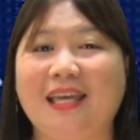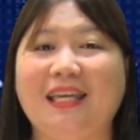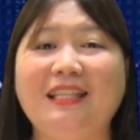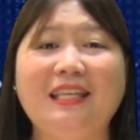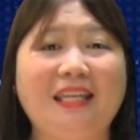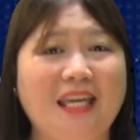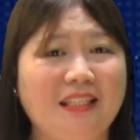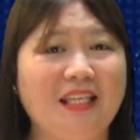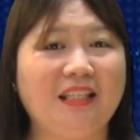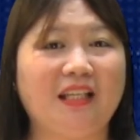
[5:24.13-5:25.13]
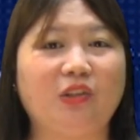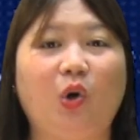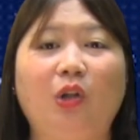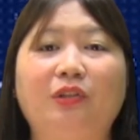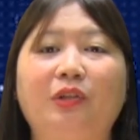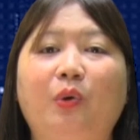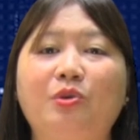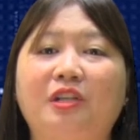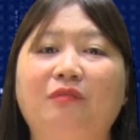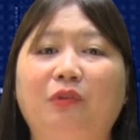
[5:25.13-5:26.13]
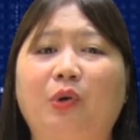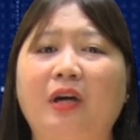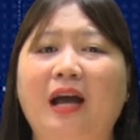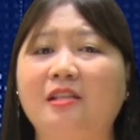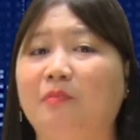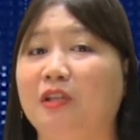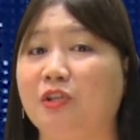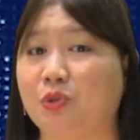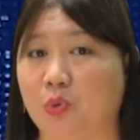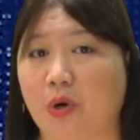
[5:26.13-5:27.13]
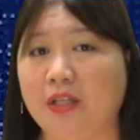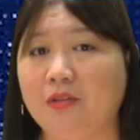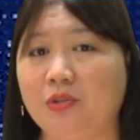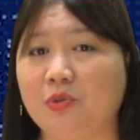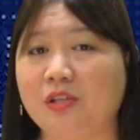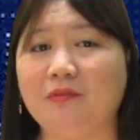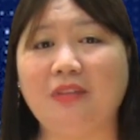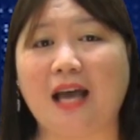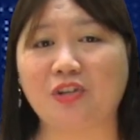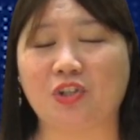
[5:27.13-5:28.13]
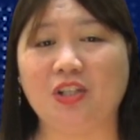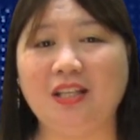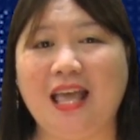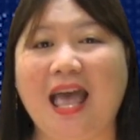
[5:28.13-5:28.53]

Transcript: indicating that older ocean floor has been destroyed through subduction